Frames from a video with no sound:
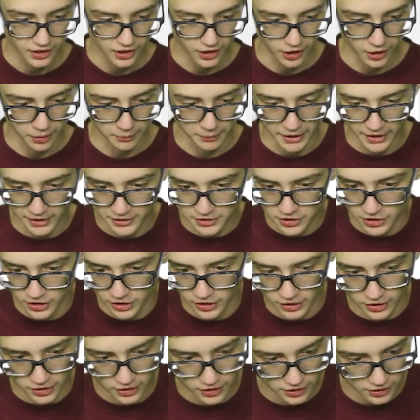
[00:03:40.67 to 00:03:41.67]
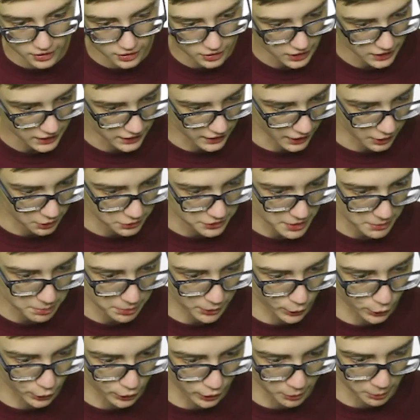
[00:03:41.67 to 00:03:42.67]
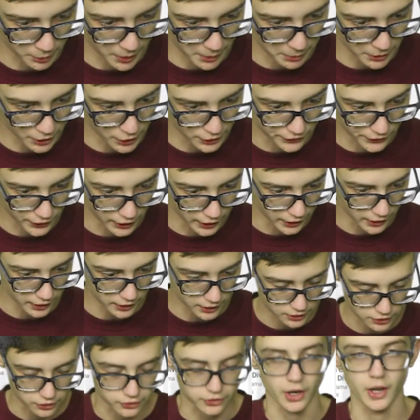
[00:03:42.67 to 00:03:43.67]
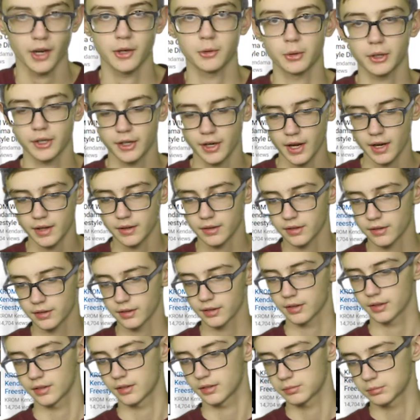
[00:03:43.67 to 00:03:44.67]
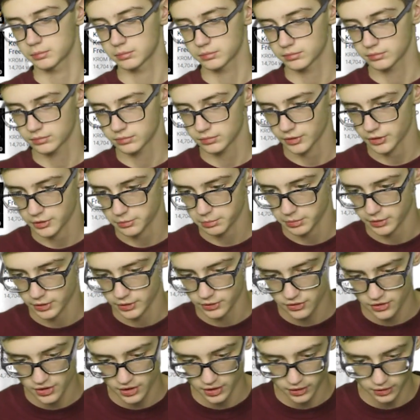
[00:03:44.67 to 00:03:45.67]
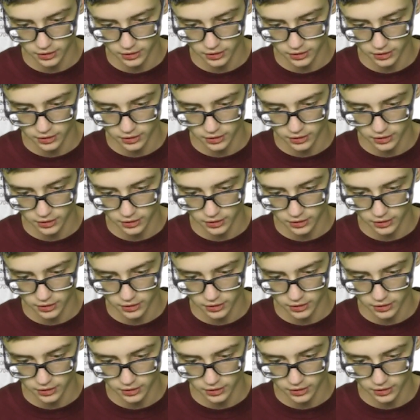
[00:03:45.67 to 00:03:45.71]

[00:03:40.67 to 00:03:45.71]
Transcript: Um, actually, hey, that was uploaded on my birthday, January ninth. Sick.